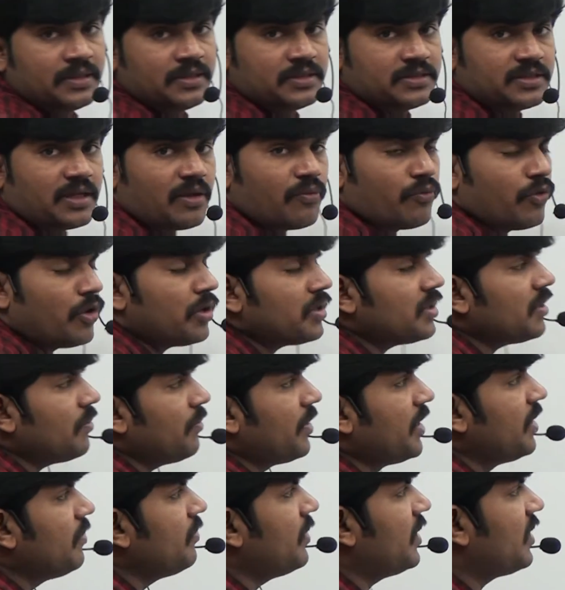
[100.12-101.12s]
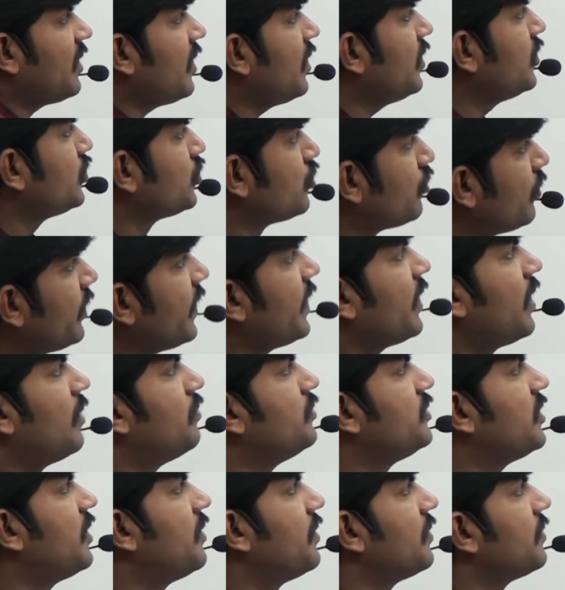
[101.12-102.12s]
Sir, what the main method is doing?
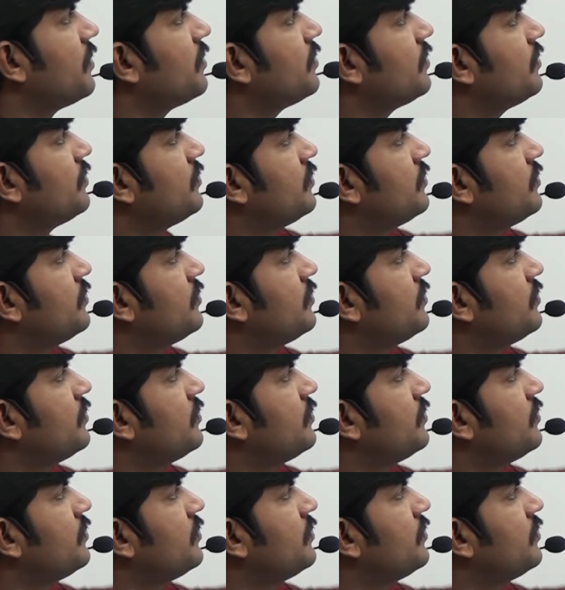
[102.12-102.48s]
Observe.